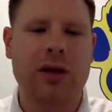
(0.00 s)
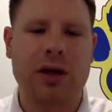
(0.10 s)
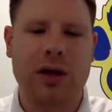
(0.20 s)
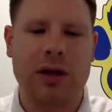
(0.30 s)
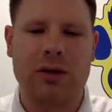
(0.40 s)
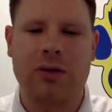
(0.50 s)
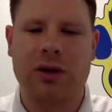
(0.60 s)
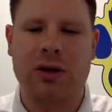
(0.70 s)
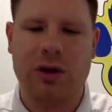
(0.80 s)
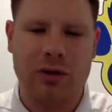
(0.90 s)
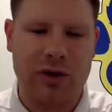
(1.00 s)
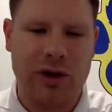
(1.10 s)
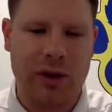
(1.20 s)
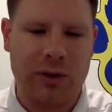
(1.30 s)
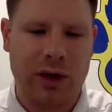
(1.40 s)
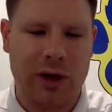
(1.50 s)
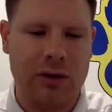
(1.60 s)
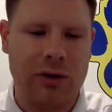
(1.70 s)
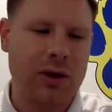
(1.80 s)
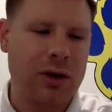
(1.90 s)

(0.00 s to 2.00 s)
And when COVID came down,